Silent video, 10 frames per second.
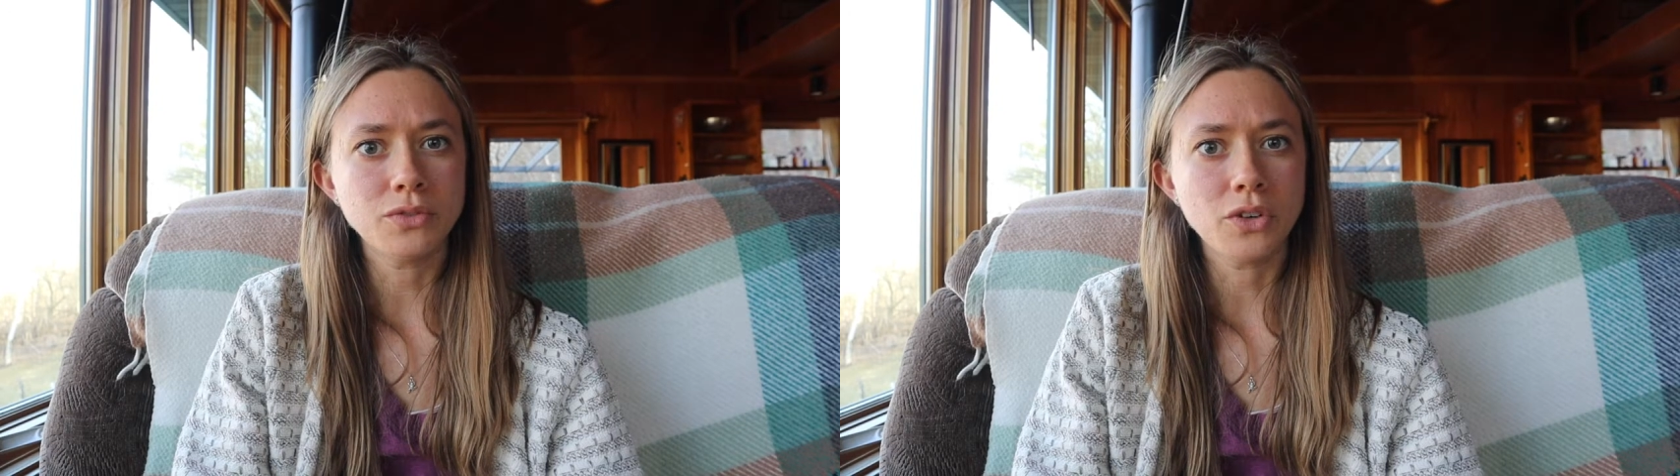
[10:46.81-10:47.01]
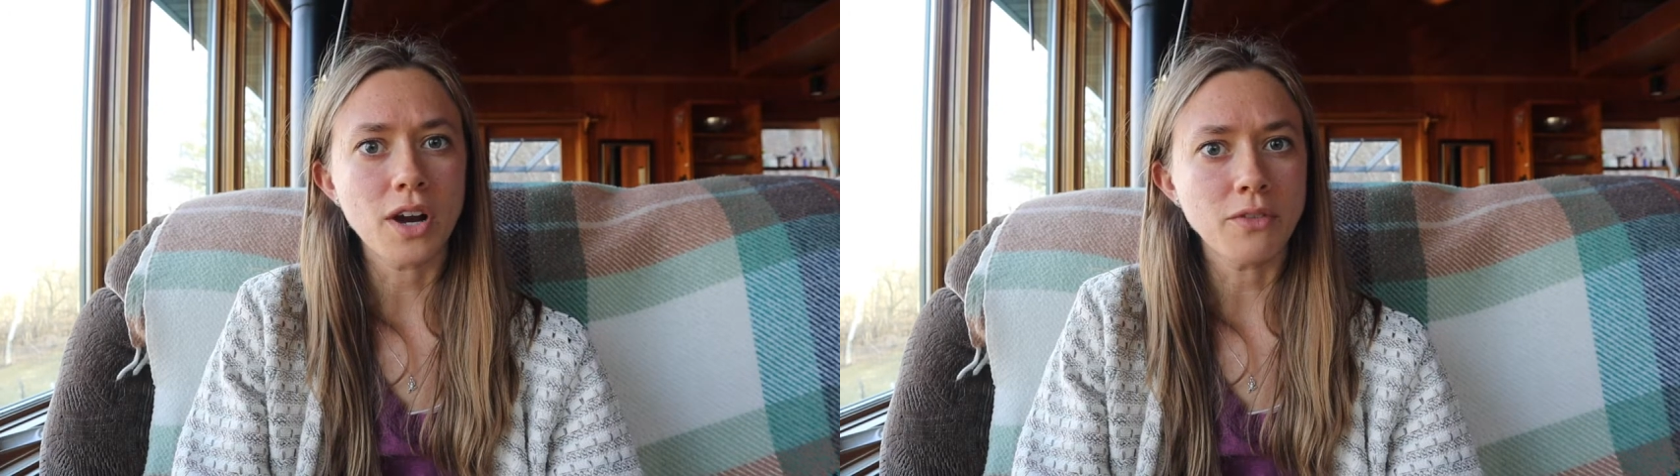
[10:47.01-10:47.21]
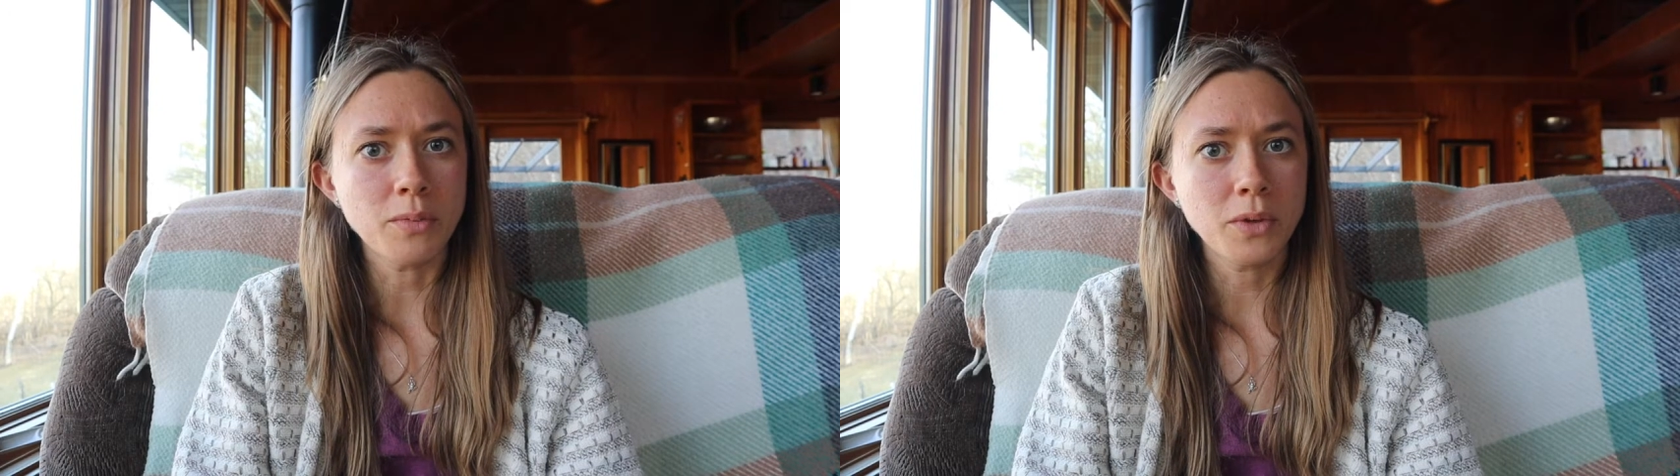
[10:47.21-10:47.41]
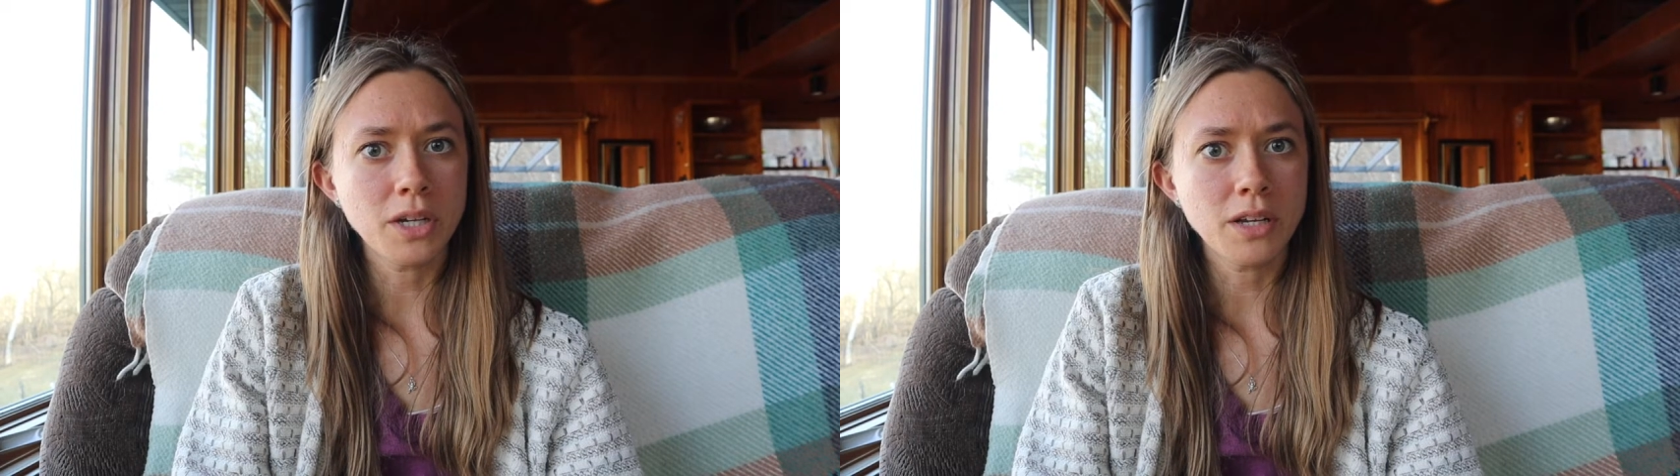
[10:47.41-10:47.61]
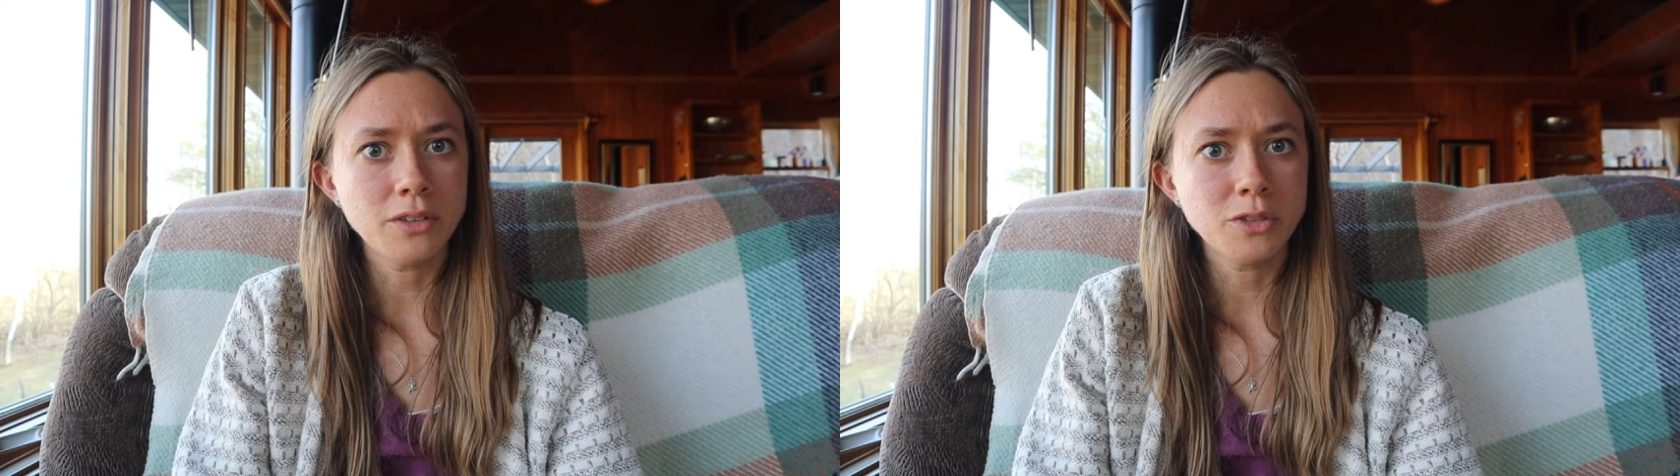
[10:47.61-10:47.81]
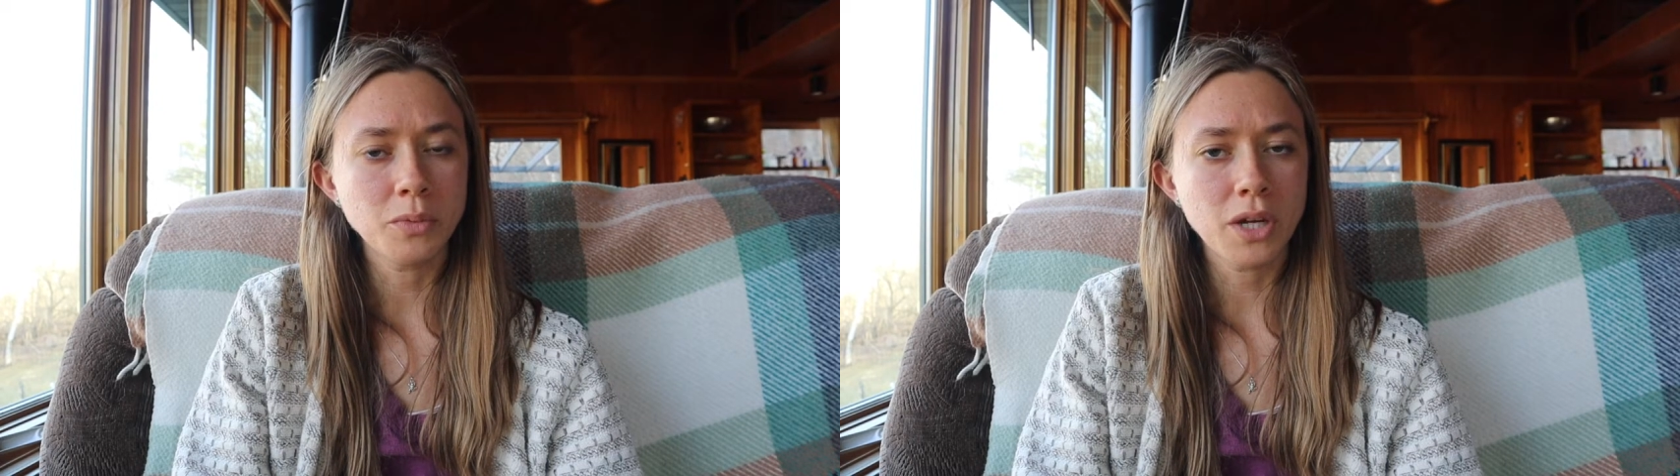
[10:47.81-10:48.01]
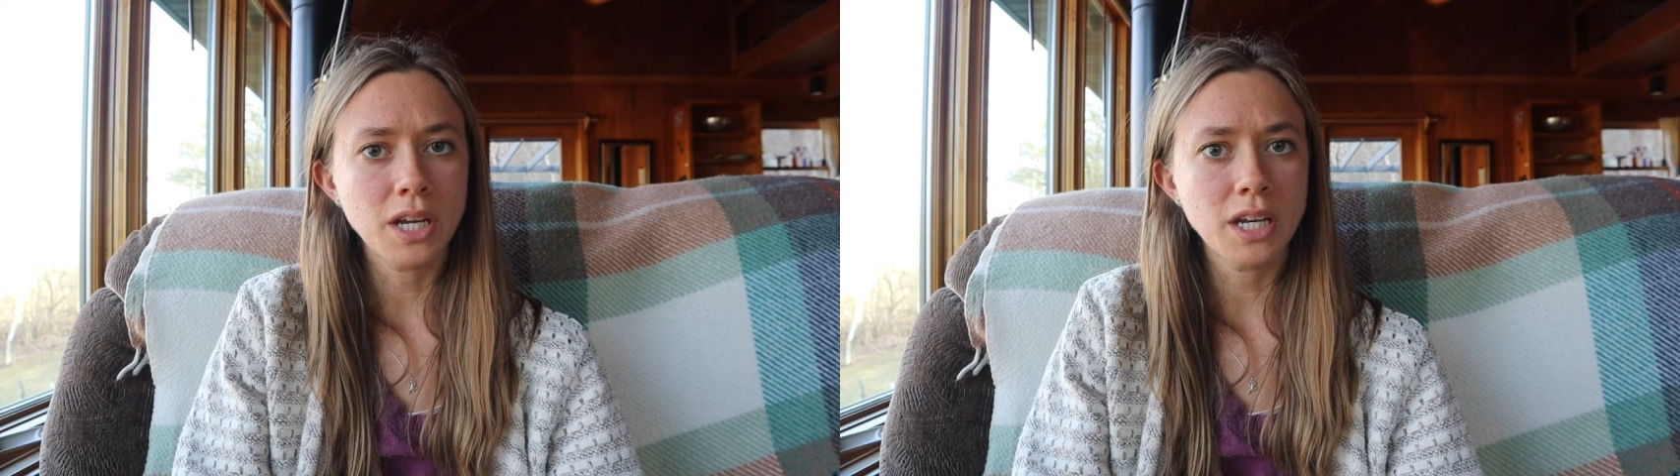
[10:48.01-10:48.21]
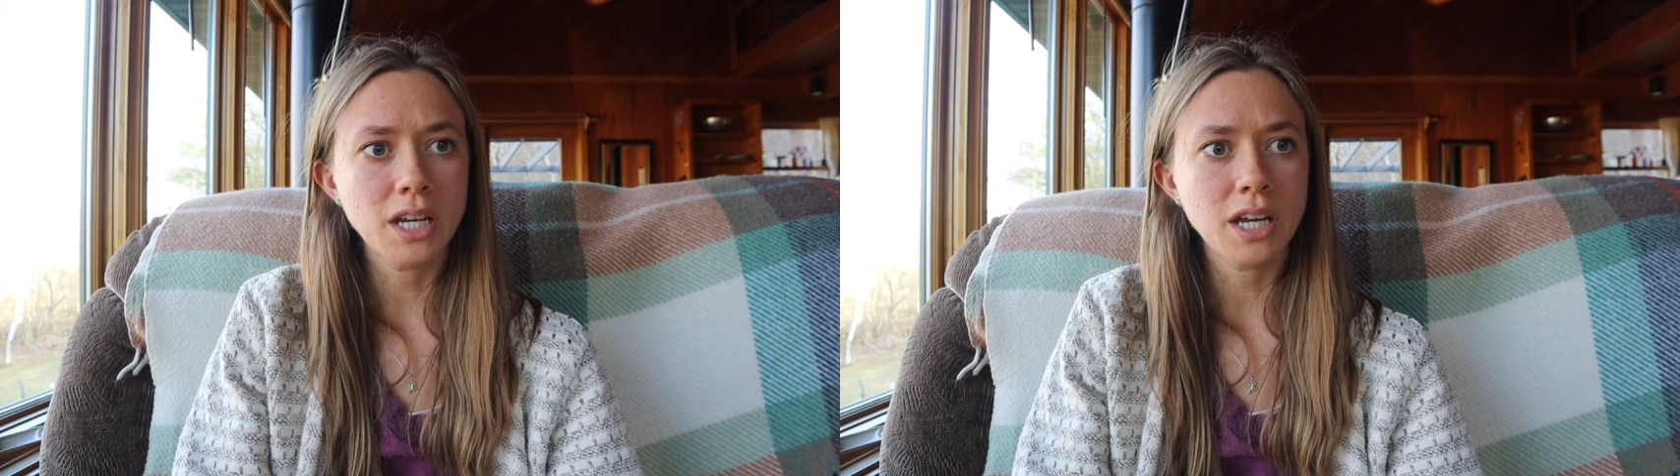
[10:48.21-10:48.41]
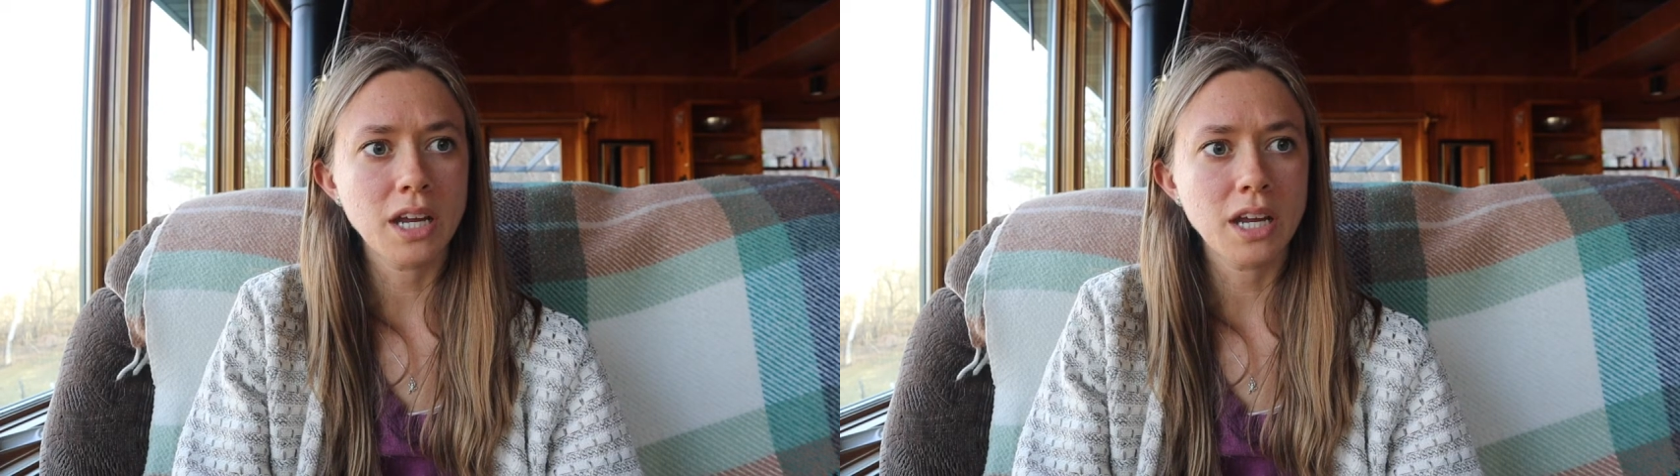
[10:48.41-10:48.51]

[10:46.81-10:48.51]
for everybody on this planet,